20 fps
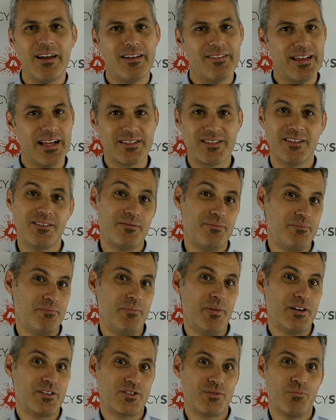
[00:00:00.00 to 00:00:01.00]
That's a
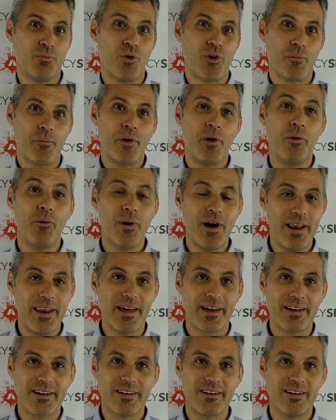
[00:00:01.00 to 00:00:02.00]
much more
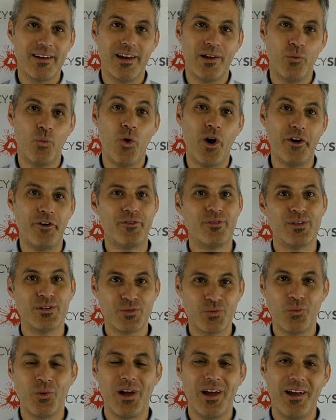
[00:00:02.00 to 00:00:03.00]
poetic and
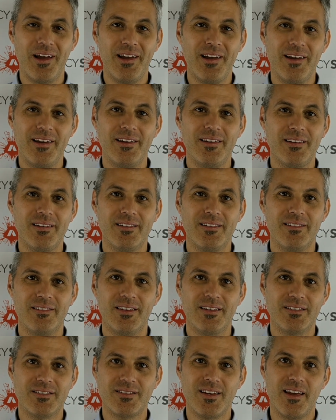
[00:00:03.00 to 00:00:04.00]
wondrous way
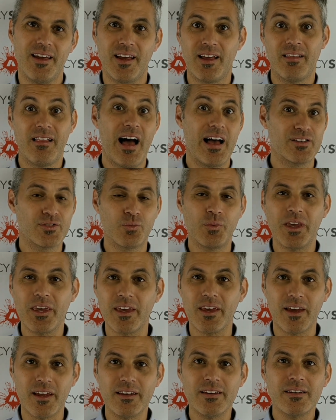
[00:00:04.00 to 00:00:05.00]
than saying last
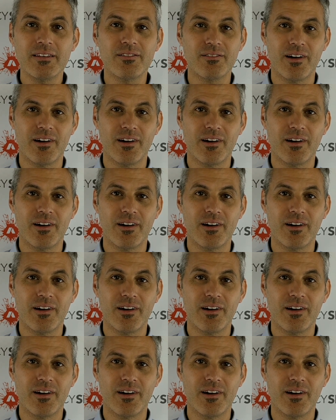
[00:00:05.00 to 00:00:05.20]
weekend,